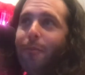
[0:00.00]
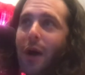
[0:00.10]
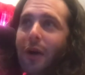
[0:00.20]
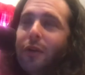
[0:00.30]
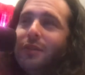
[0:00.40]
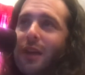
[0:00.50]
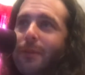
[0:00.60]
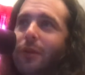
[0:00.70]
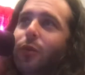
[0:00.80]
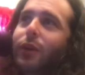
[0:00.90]
Bongo
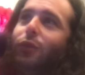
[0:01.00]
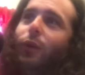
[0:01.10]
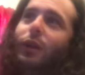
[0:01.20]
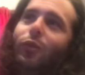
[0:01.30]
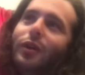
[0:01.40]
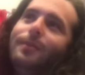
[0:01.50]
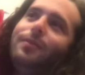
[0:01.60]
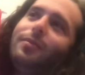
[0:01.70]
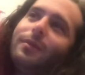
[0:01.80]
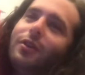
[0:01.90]
Summer 2021.
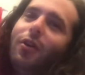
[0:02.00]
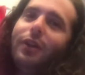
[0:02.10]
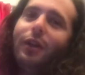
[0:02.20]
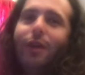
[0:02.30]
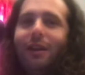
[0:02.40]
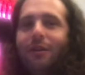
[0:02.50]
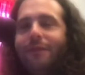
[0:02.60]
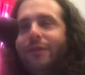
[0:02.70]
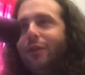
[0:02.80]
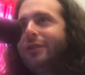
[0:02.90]
Calling it right here,
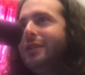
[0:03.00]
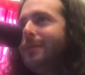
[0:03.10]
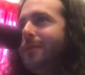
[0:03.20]
folks.